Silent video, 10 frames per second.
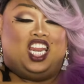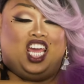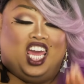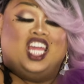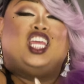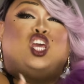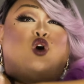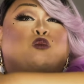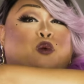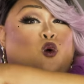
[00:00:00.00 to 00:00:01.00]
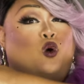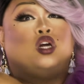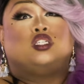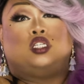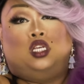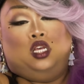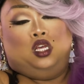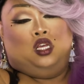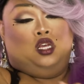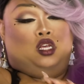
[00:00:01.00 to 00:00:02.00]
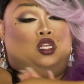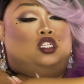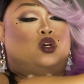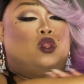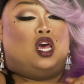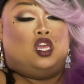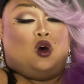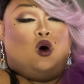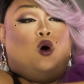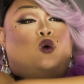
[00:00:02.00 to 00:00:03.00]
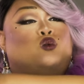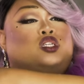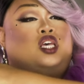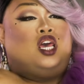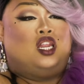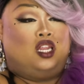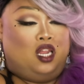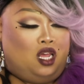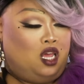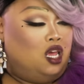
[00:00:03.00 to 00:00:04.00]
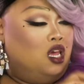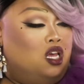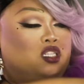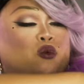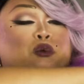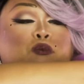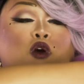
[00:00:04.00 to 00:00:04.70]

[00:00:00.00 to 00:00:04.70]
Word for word: it in your pores so that your whole skin is gonna be